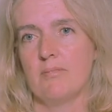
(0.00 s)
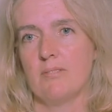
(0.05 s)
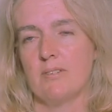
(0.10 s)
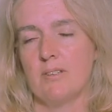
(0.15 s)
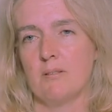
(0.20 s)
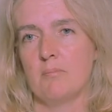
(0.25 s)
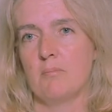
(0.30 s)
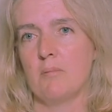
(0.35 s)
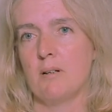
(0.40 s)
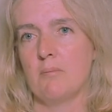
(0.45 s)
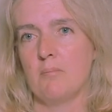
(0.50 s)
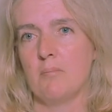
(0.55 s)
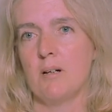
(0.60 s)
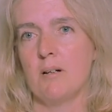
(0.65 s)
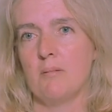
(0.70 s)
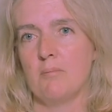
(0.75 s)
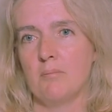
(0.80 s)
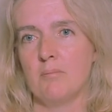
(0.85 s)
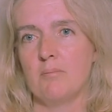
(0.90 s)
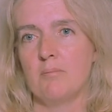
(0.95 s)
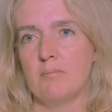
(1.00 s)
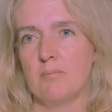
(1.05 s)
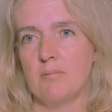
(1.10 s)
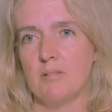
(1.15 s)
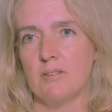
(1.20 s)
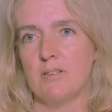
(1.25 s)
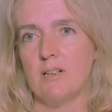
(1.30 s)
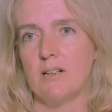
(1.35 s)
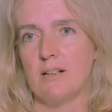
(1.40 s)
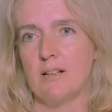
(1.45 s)
So my mum
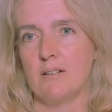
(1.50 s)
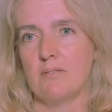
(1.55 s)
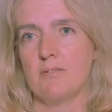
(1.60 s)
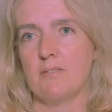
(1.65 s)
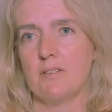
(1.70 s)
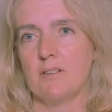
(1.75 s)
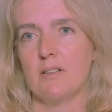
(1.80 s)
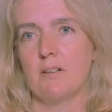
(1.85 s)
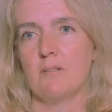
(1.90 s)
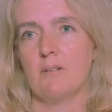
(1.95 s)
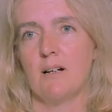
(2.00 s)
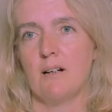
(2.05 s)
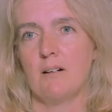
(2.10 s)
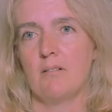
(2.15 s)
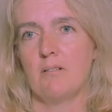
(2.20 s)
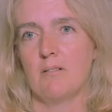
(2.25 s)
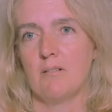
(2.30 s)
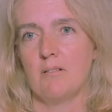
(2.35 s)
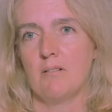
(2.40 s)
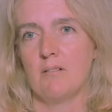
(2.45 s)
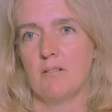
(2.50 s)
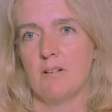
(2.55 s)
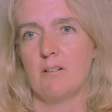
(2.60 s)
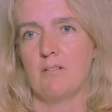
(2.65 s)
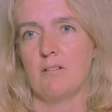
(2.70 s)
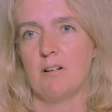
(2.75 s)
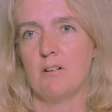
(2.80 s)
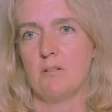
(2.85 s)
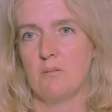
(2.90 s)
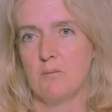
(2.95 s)
would have to go out on
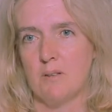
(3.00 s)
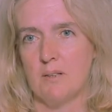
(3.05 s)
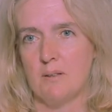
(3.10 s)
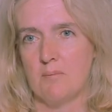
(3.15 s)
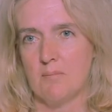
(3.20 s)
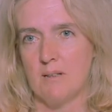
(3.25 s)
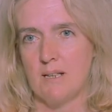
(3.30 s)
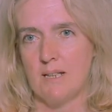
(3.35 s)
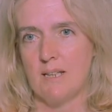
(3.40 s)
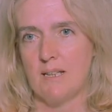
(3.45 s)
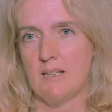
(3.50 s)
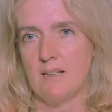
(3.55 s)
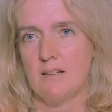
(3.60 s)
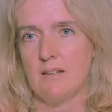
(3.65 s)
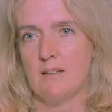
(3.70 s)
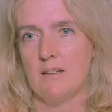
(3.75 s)
her own with me.